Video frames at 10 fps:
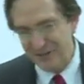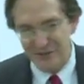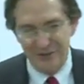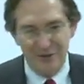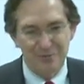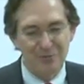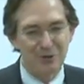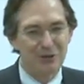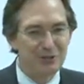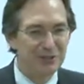as they're
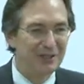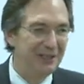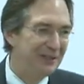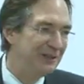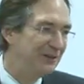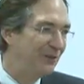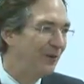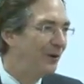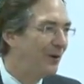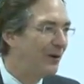emerging
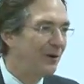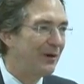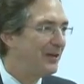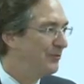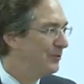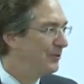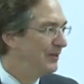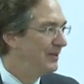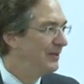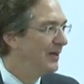or right through
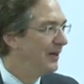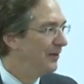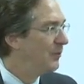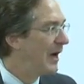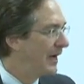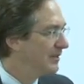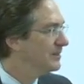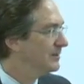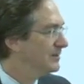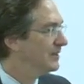the, uh, the wax
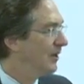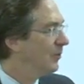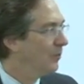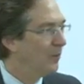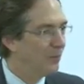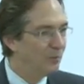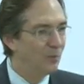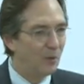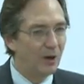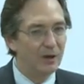cell
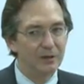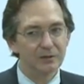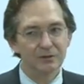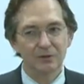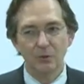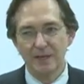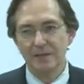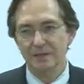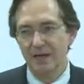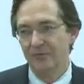walls.
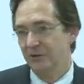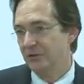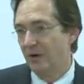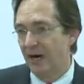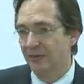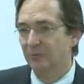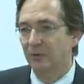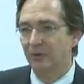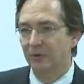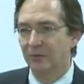Queens have
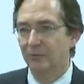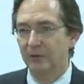retractable,